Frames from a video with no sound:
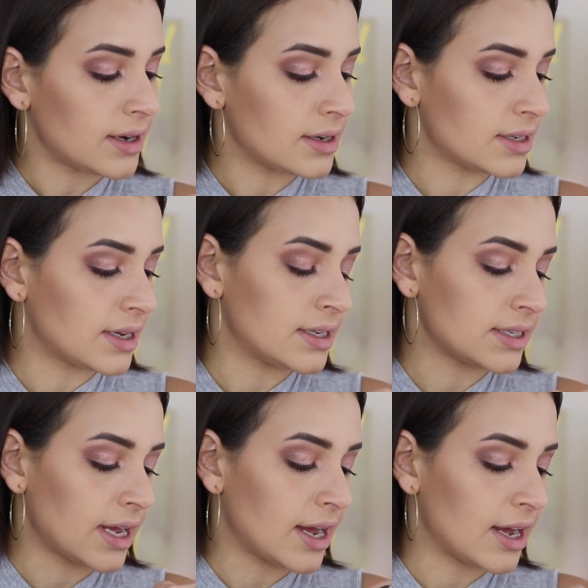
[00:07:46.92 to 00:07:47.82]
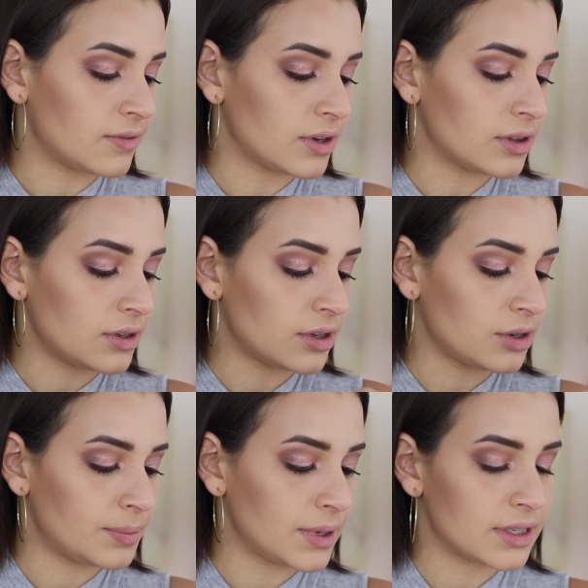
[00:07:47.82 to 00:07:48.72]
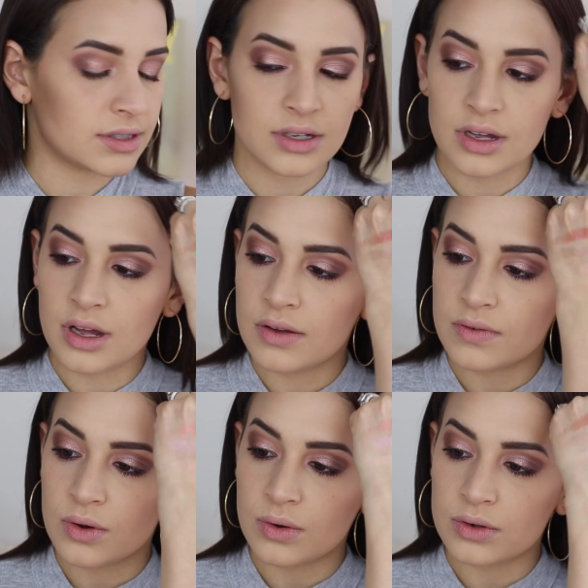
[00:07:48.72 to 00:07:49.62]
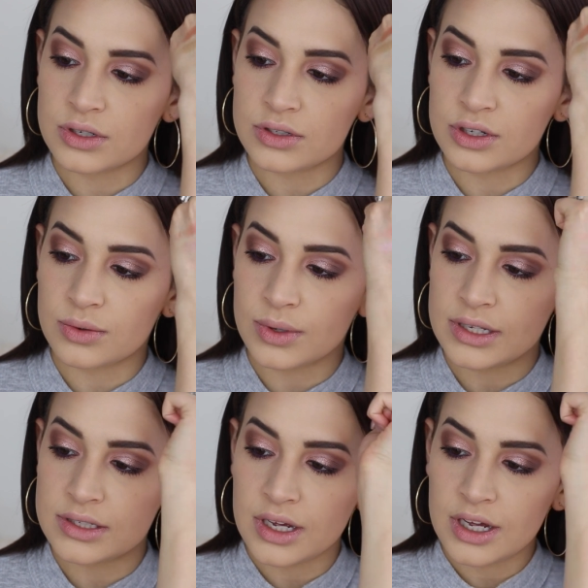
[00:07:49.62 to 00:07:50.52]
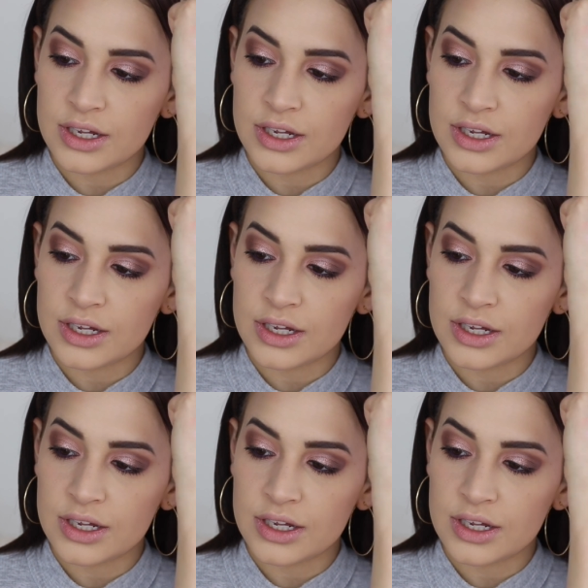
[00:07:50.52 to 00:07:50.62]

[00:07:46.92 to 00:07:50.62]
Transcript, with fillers: It does have a little bit of gold to it.